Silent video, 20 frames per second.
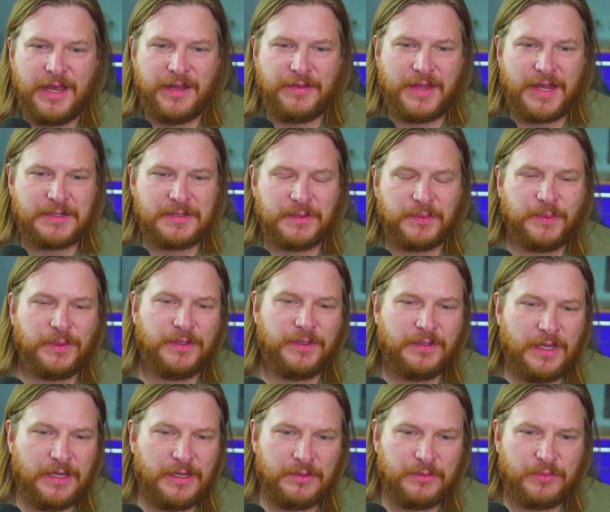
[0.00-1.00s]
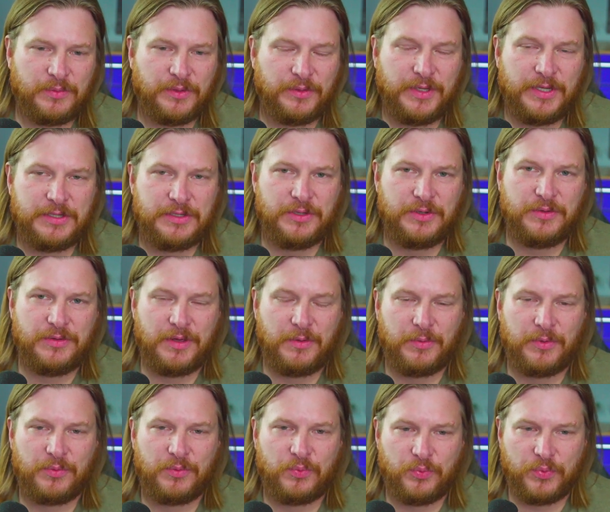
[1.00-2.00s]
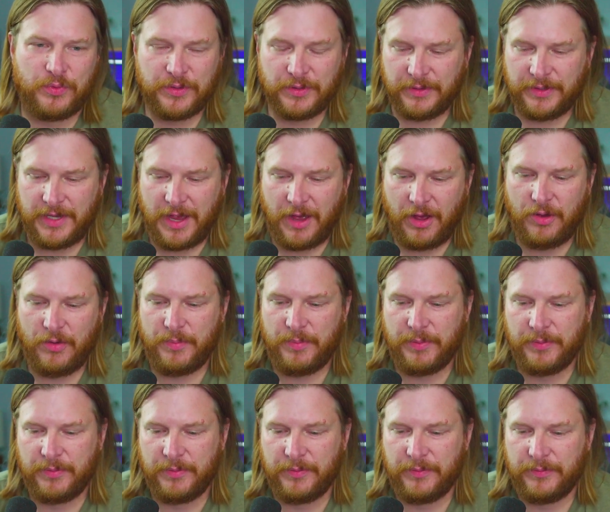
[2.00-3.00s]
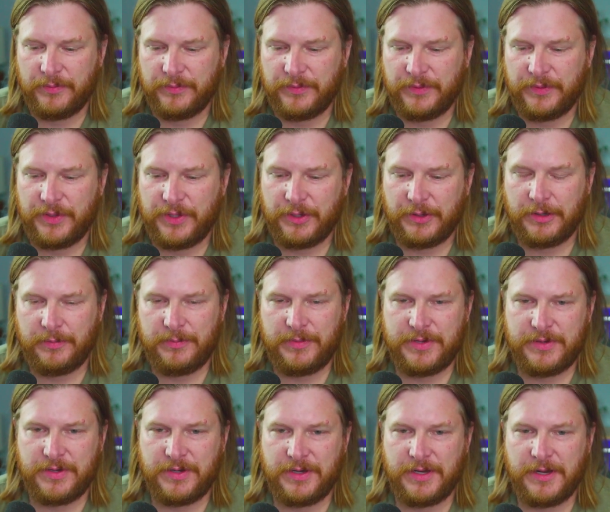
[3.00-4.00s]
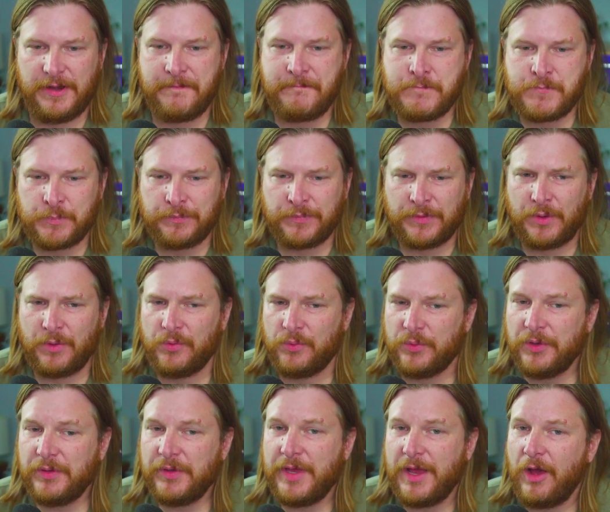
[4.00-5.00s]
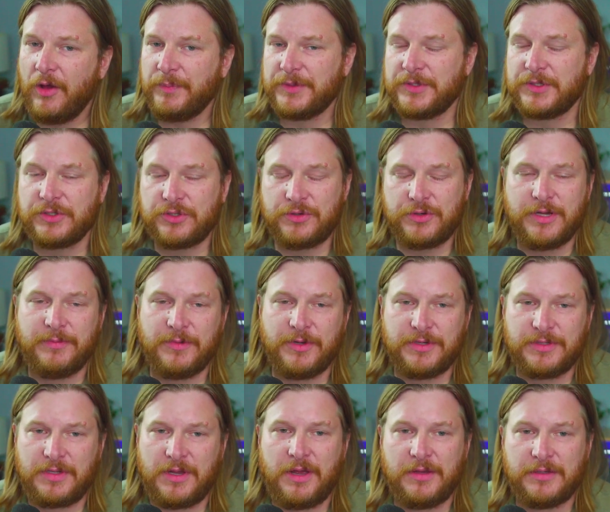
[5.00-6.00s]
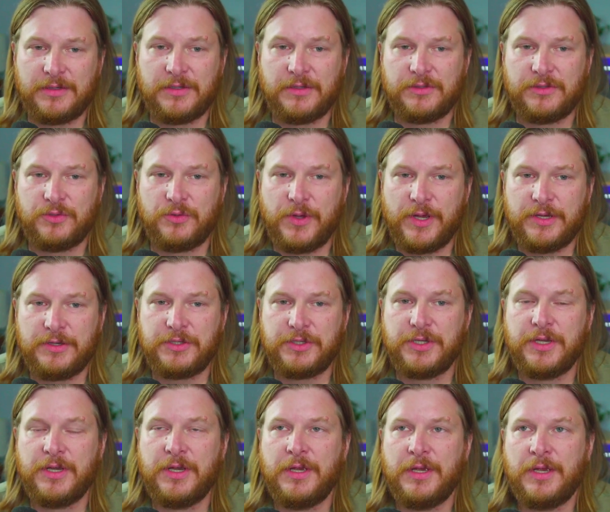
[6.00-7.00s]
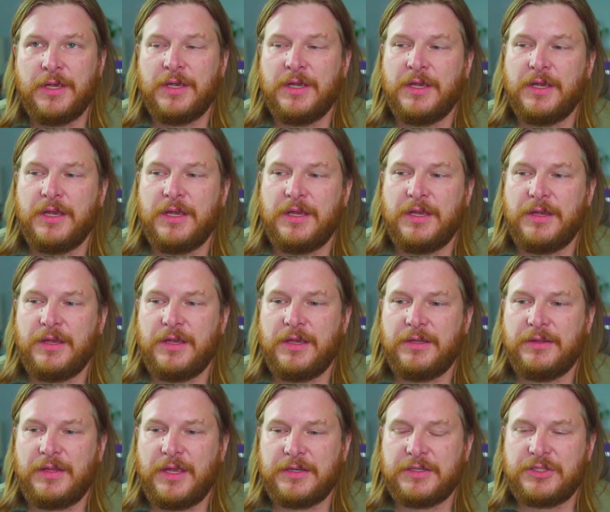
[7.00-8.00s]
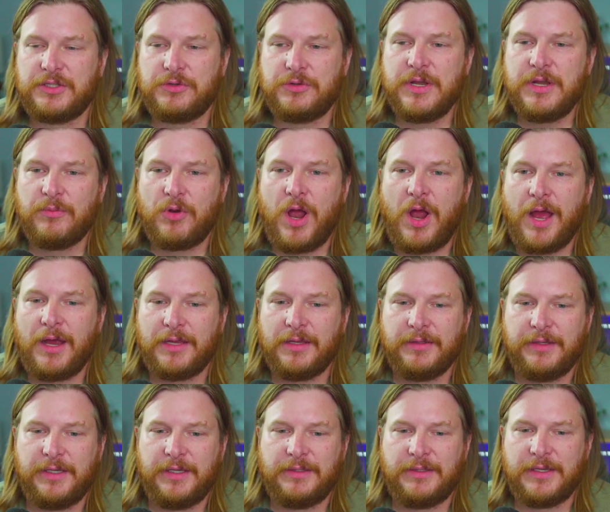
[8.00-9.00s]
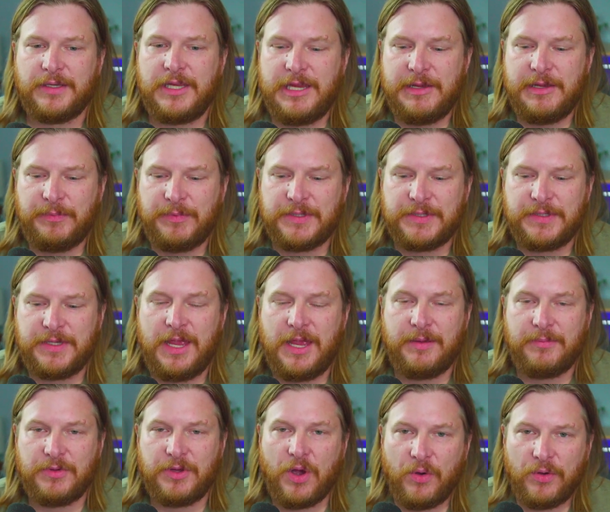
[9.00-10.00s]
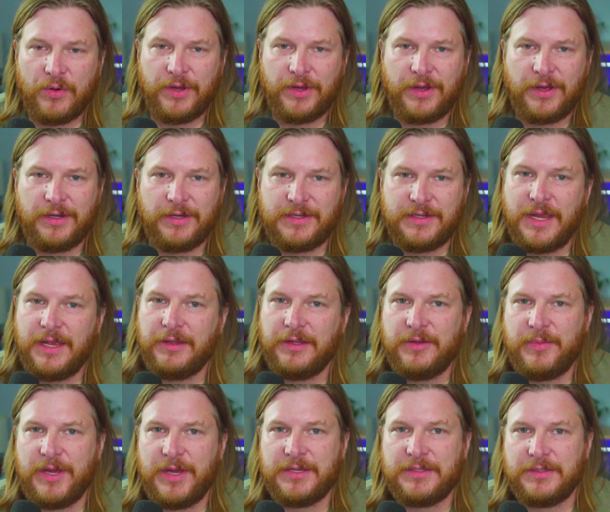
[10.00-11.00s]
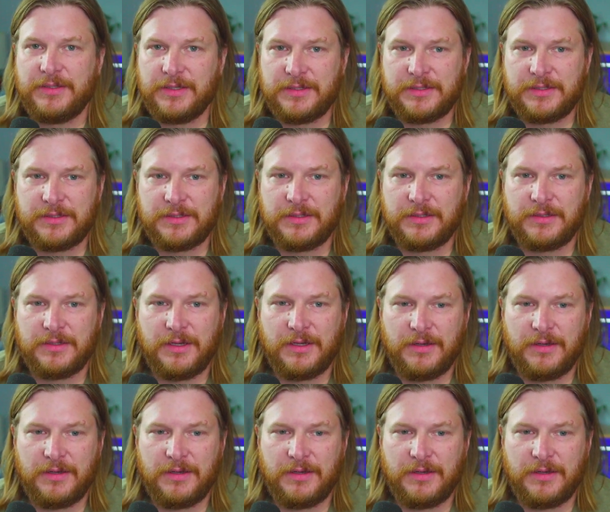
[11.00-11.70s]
And that's something that they could really do that would really help their community, would really help the streamers on Twitch that stream Rocket League, that keep this game going on a daily basis.